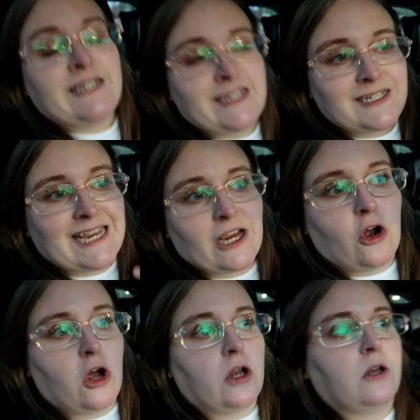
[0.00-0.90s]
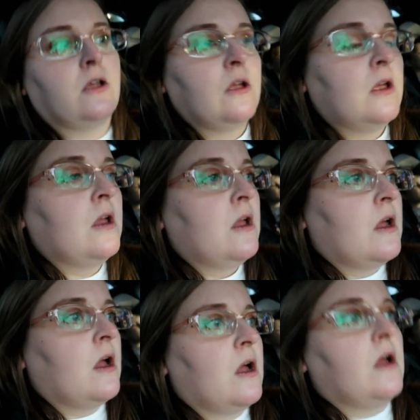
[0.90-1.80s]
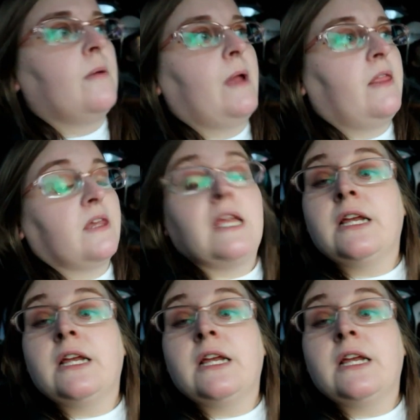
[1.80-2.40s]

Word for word: to take on um, and the